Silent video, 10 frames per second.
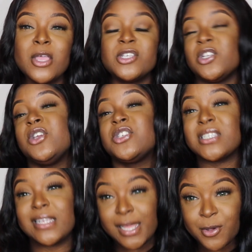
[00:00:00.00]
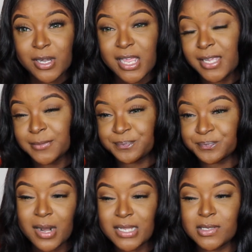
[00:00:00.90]
So you just click on it,
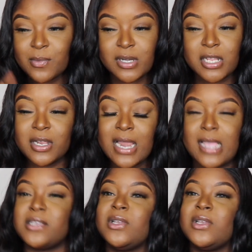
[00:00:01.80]
press the one that you like.